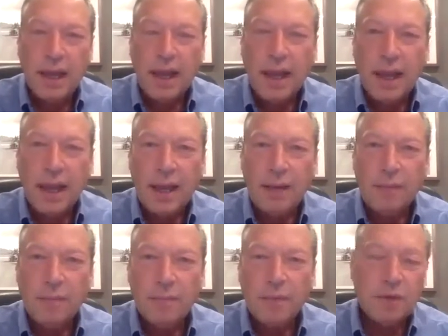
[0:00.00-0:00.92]

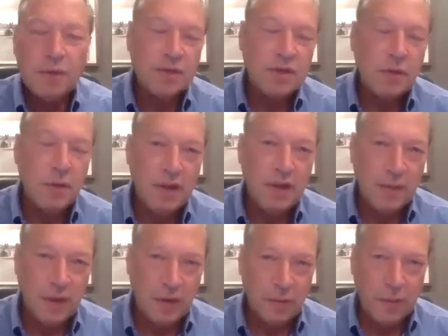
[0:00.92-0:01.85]
And Burke doesn't know anything
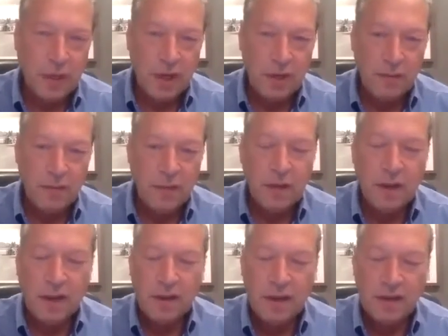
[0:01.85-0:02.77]
about Albania. But
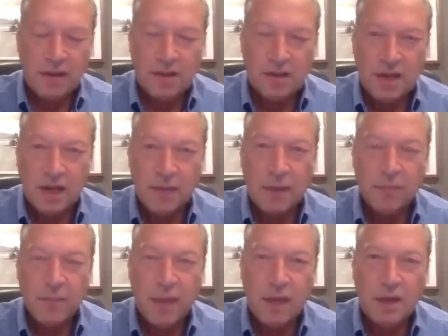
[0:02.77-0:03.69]
at the time,
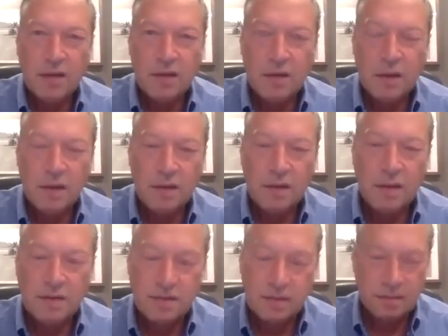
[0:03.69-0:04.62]
Albania,
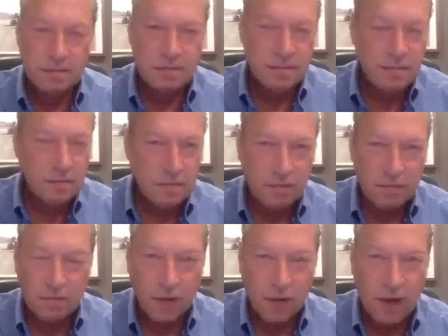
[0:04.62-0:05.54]
it's
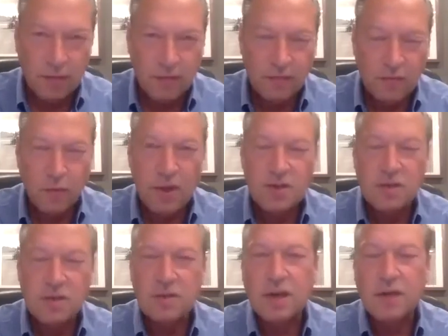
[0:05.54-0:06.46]
right above
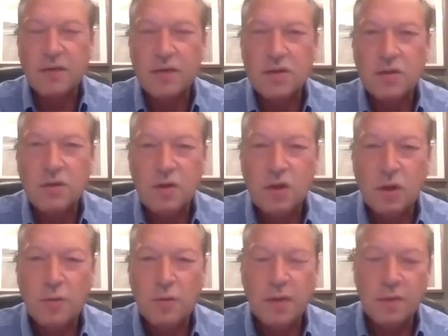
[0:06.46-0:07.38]
Greece in southeastern
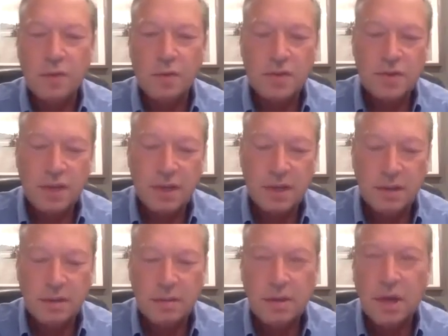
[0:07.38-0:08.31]
Europe, and it was a
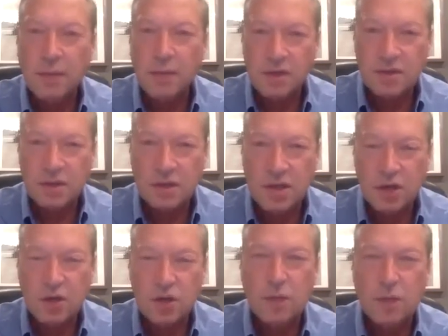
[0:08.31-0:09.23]
communist
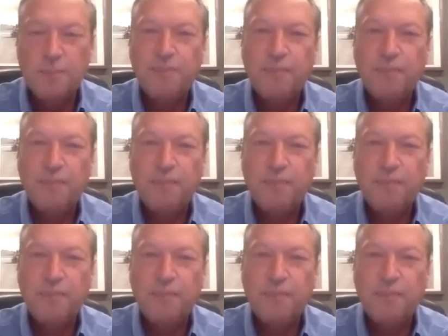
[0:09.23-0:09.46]
dictatorship.